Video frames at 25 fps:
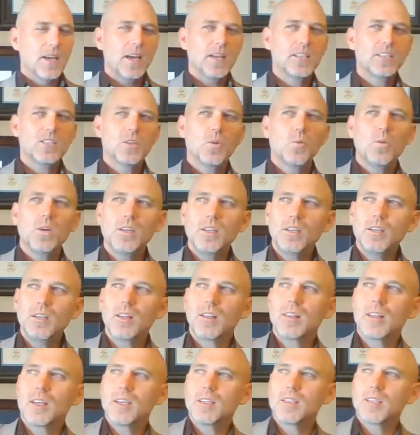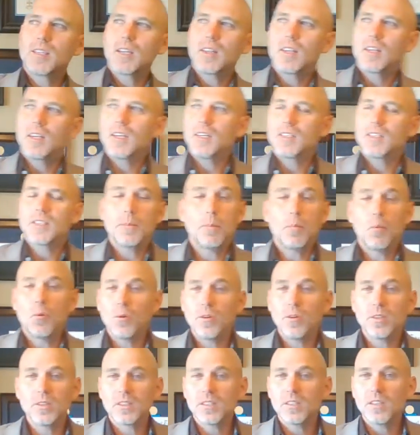And so one of the things I think is
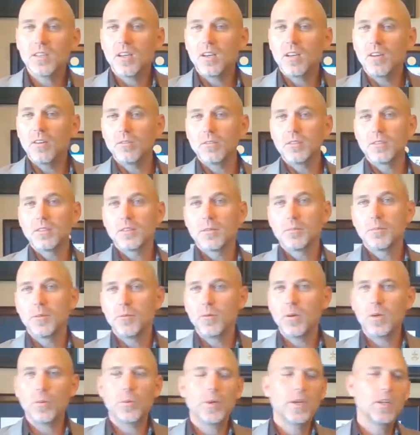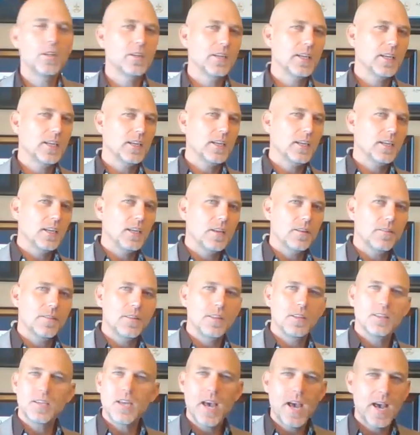important to note before we look at any of
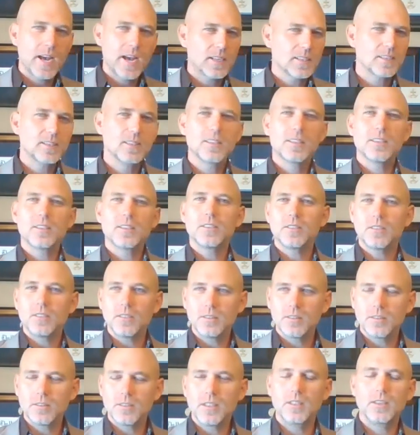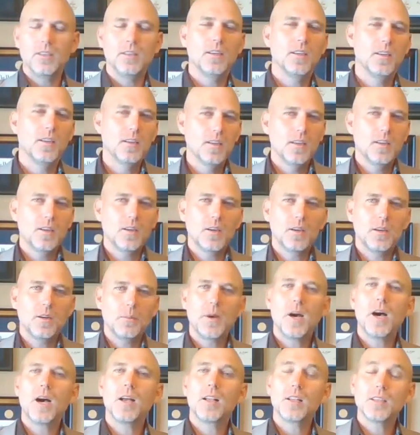the taxes or the
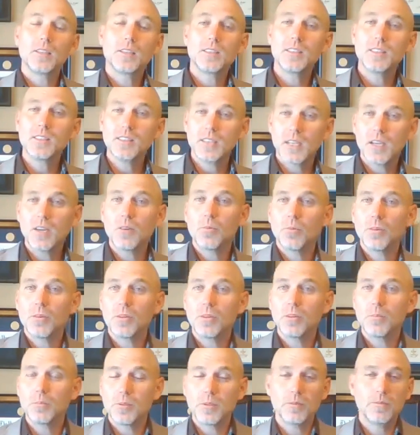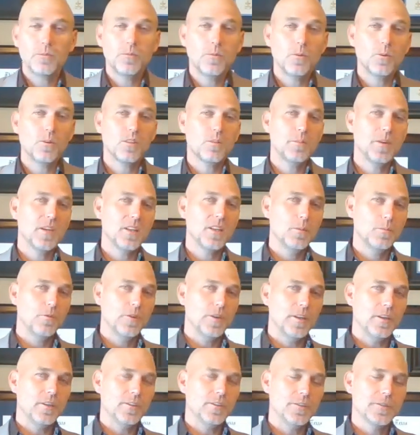policies that were put forth by the
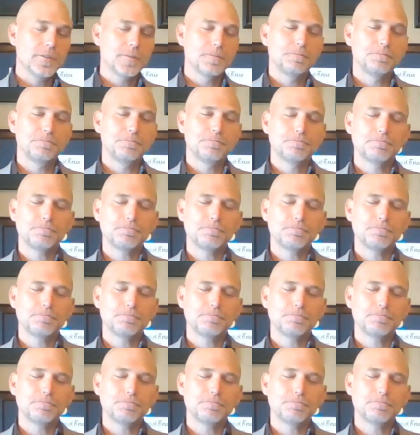British,